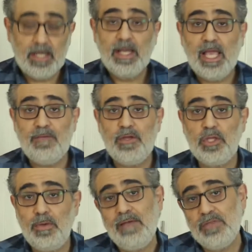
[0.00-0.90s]
If you
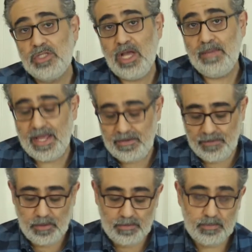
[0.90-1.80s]
do have the time ahead of
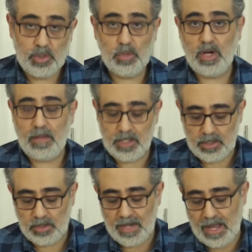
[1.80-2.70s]
you, do what I'm going to
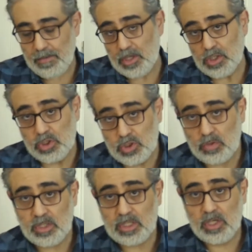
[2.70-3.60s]
do now. I'm going to
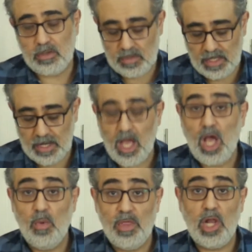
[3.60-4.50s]
salt this whole thing
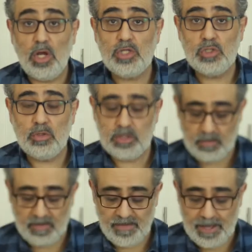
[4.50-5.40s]
with a lot of salt, to
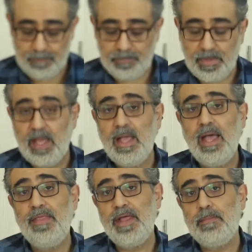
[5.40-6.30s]
be fair,
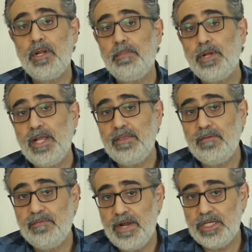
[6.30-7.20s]
and then I'm going to put it in
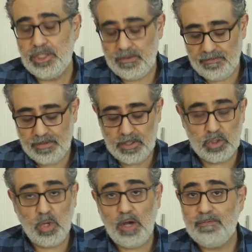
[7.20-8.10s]
the fridge for
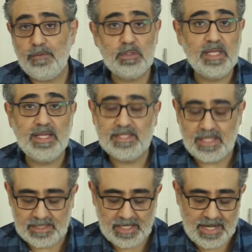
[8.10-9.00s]
12, 14,
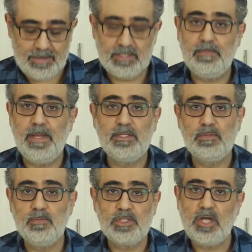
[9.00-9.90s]
16 hours, depends
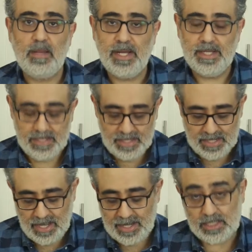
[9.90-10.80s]
on what time
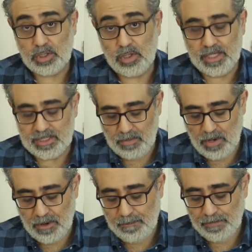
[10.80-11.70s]
I get to cook it
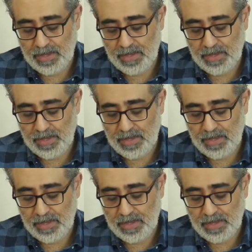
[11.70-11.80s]
tomorrow.